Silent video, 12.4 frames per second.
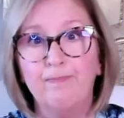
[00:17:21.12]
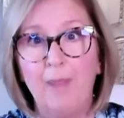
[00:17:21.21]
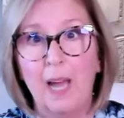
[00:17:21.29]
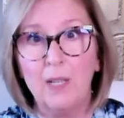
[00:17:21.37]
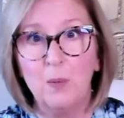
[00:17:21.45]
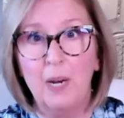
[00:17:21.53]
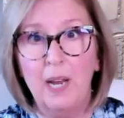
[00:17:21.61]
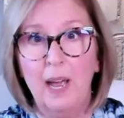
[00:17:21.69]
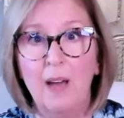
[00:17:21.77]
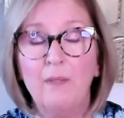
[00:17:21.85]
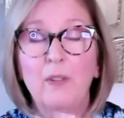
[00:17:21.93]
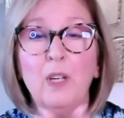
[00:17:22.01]
That's what I
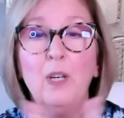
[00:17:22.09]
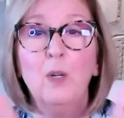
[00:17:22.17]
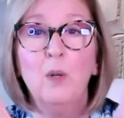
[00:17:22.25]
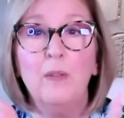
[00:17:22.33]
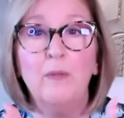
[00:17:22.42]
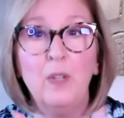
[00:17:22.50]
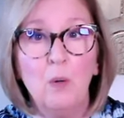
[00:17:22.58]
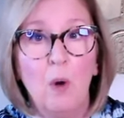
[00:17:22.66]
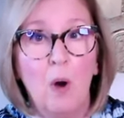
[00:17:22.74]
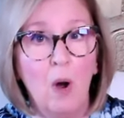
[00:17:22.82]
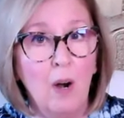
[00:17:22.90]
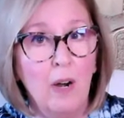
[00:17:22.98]
have for you. If you
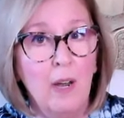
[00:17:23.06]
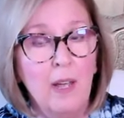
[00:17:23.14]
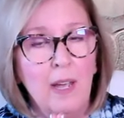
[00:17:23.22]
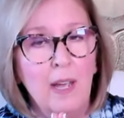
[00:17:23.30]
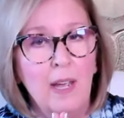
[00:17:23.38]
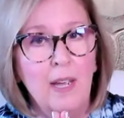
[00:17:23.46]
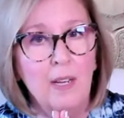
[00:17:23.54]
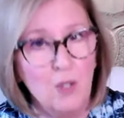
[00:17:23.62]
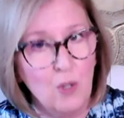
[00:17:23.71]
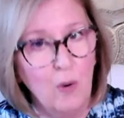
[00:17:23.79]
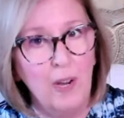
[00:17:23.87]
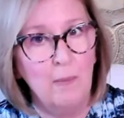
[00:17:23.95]
are
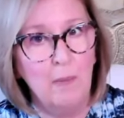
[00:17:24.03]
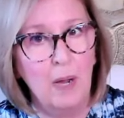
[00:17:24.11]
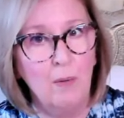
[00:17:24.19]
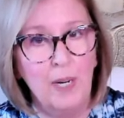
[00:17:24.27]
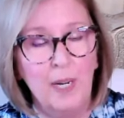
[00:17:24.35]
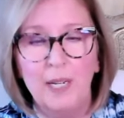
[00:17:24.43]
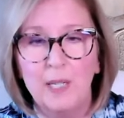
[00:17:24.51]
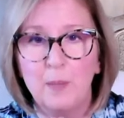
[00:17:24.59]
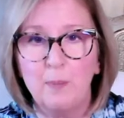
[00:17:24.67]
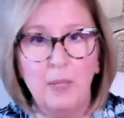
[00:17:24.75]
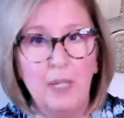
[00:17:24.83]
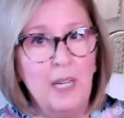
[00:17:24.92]
enjoying my readings,
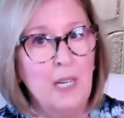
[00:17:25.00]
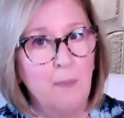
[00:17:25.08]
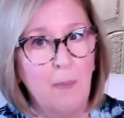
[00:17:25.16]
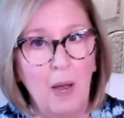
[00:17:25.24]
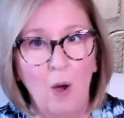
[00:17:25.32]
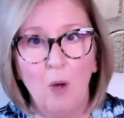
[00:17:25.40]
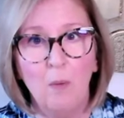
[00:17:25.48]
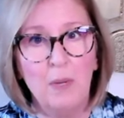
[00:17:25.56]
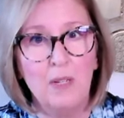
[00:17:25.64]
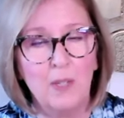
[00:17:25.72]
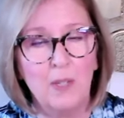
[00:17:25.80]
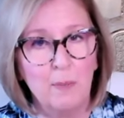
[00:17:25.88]
please, by all
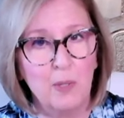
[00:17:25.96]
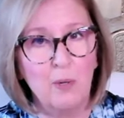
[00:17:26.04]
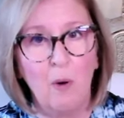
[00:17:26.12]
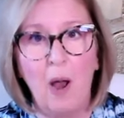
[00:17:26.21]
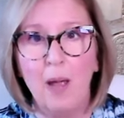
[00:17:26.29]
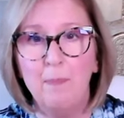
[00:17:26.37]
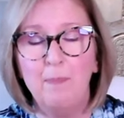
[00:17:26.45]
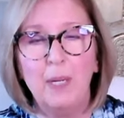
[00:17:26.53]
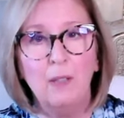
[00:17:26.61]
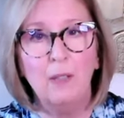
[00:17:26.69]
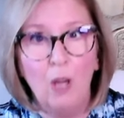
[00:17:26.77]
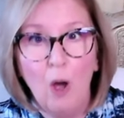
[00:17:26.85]
means, subscribe
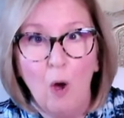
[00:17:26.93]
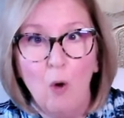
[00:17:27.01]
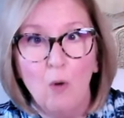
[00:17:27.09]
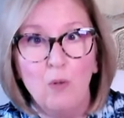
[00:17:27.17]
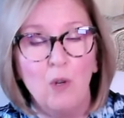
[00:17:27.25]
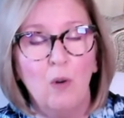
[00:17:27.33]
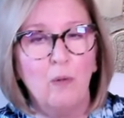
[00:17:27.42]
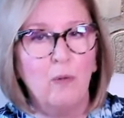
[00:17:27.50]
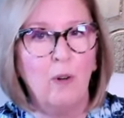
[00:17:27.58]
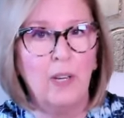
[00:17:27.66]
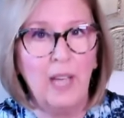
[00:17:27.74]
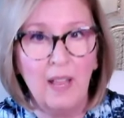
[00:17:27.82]
below. Don't
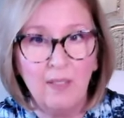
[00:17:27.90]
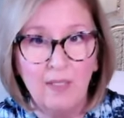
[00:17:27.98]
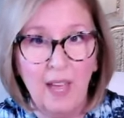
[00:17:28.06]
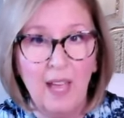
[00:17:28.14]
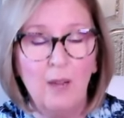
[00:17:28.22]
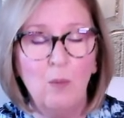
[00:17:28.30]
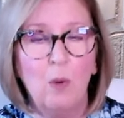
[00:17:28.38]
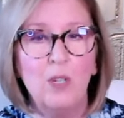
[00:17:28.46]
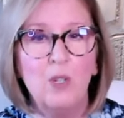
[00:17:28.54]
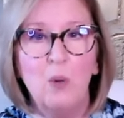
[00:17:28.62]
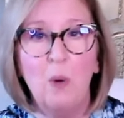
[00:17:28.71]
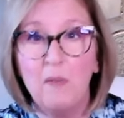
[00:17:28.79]
forget then,
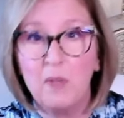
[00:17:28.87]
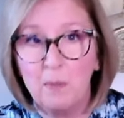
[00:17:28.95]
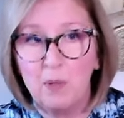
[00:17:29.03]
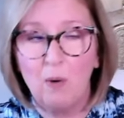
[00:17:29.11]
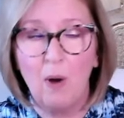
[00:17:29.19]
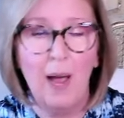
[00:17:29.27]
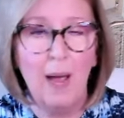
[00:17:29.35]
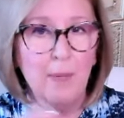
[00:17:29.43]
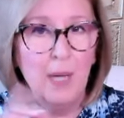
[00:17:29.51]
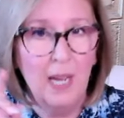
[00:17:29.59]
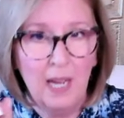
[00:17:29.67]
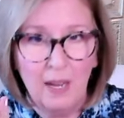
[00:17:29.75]
once you have
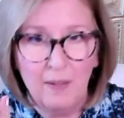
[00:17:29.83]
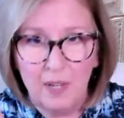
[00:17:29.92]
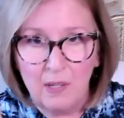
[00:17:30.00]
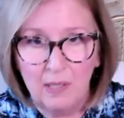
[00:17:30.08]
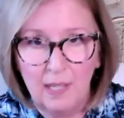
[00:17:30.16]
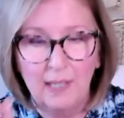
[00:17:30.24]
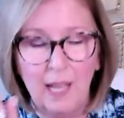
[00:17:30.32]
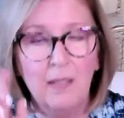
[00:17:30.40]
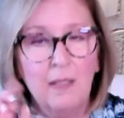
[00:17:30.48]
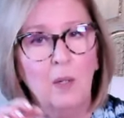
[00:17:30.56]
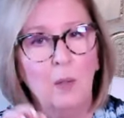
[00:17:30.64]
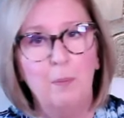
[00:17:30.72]
subscribed, if you click
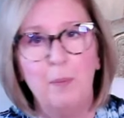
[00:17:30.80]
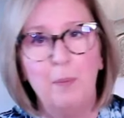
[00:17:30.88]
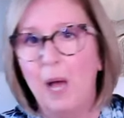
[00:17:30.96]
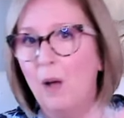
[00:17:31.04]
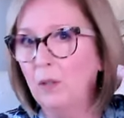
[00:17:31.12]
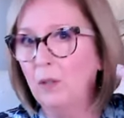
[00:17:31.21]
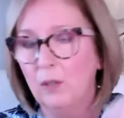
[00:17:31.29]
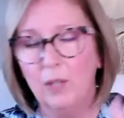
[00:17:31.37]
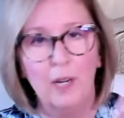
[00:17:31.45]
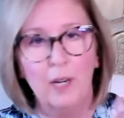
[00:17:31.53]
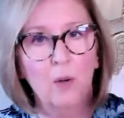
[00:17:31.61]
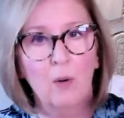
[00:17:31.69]
that little bell, you'll
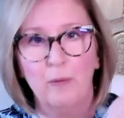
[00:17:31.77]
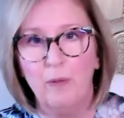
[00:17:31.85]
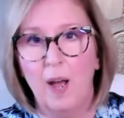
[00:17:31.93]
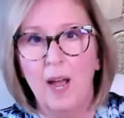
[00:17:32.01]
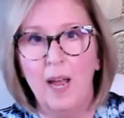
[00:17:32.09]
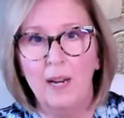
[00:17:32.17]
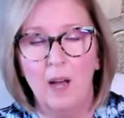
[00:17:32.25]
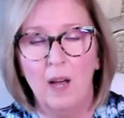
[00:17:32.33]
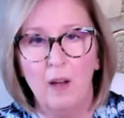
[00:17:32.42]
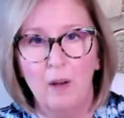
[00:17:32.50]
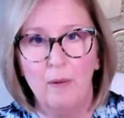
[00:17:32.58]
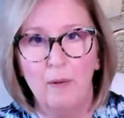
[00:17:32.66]
get notified
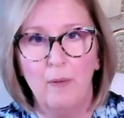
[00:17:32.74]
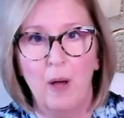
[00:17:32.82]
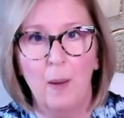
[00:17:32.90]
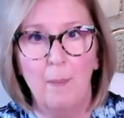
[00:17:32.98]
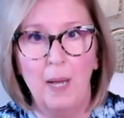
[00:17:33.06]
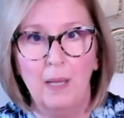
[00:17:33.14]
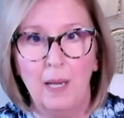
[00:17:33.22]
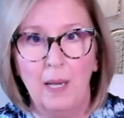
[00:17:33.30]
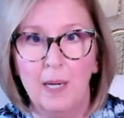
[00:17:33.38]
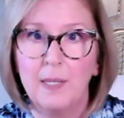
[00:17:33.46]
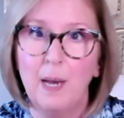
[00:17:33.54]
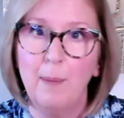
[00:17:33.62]
of um, my
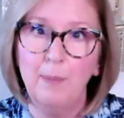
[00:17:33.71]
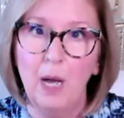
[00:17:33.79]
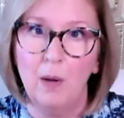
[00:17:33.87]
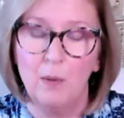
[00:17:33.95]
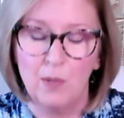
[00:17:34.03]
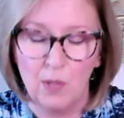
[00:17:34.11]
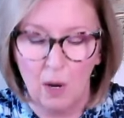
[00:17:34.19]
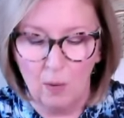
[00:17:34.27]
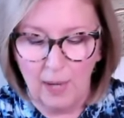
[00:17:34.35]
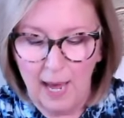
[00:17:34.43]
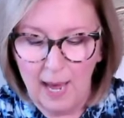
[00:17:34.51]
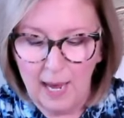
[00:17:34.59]
latest uploads,
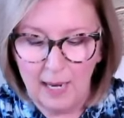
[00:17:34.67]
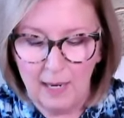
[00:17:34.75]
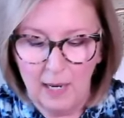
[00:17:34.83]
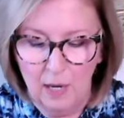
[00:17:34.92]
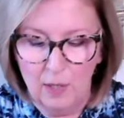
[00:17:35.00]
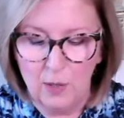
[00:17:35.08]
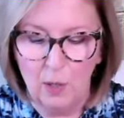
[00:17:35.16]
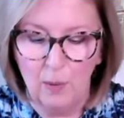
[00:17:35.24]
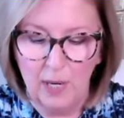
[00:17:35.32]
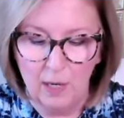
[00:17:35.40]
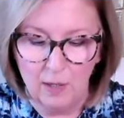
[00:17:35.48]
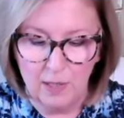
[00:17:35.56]
okay? So
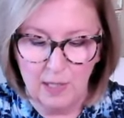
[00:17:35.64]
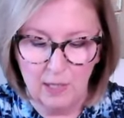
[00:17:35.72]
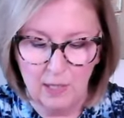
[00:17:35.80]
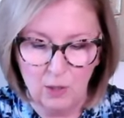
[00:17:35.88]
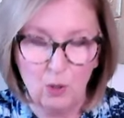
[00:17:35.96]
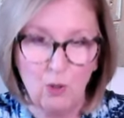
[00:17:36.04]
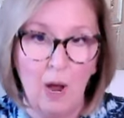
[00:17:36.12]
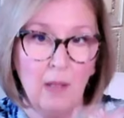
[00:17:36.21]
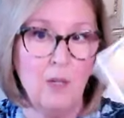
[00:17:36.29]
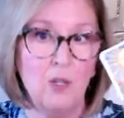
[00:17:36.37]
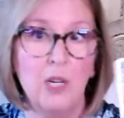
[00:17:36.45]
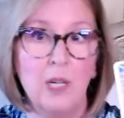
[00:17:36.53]
here's the
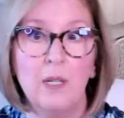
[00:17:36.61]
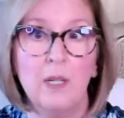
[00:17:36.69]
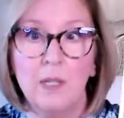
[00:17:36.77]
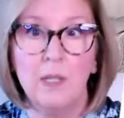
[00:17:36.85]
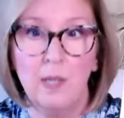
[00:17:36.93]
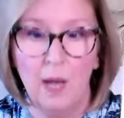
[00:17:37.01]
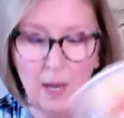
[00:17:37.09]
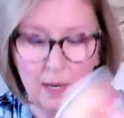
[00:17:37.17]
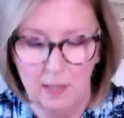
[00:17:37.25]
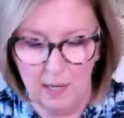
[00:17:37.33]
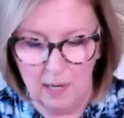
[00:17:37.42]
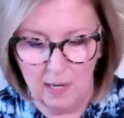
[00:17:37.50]
astrology. The
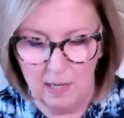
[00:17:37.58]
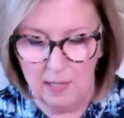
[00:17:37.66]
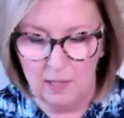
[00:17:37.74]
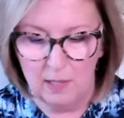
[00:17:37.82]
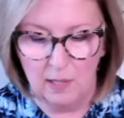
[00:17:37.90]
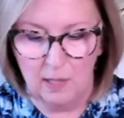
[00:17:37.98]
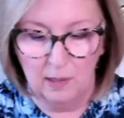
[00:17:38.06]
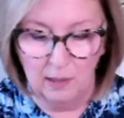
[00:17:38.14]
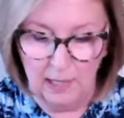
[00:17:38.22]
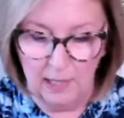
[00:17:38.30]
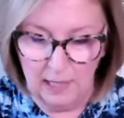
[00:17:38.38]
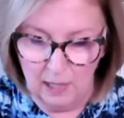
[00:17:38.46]
sun is
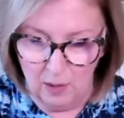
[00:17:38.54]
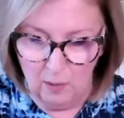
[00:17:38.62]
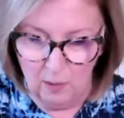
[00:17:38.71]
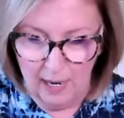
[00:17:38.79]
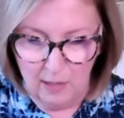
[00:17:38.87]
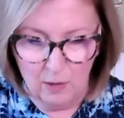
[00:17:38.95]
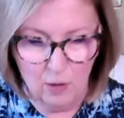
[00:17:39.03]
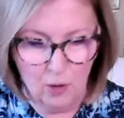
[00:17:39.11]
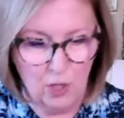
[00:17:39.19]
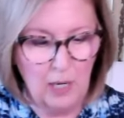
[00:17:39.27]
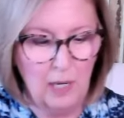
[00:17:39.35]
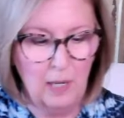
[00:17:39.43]
Leo
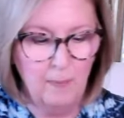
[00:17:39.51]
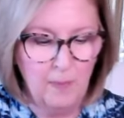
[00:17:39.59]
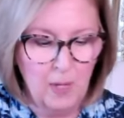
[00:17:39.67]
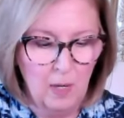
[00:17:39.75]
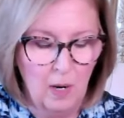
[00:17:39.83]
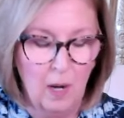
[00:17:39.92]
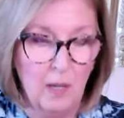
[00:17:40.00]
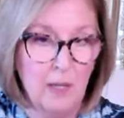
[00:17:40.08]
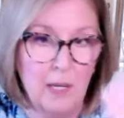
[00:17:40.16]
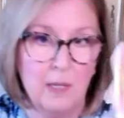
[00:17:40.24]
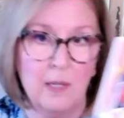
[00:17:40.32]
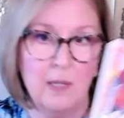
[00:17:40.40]
energy.
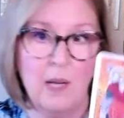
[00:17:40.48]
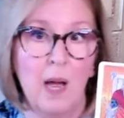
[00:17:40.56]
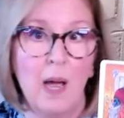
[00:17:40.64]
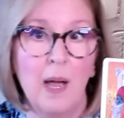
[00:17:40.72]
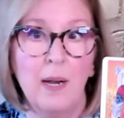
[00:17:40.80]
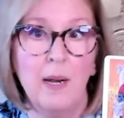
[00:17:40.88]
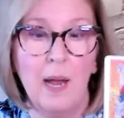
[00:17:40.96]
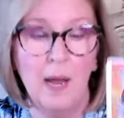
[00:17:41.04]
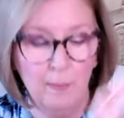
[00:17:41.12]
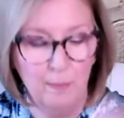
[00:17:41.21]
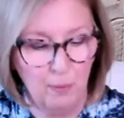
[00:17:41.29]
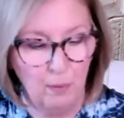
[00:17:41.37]
On this side,
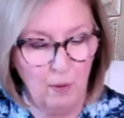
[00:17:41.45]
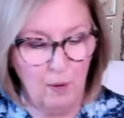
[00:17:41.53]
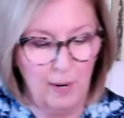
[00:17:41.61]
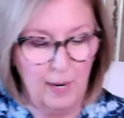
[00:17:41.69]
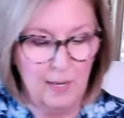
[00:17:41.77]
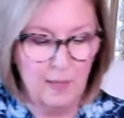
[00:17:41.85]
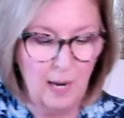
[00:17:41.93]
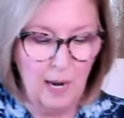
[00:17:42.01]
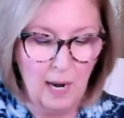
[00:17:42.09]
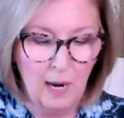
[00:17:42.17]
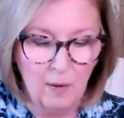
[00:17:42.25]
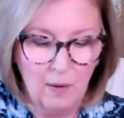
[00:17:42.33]
Emperor is
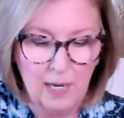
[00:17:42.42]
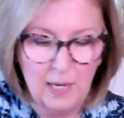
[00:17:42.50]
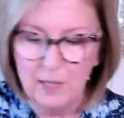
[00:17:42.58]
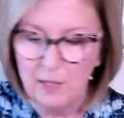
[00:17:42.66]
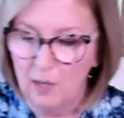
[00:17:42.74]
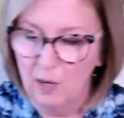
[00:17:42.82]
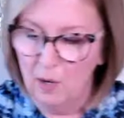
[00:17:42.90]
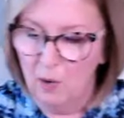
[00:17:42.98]
Aries.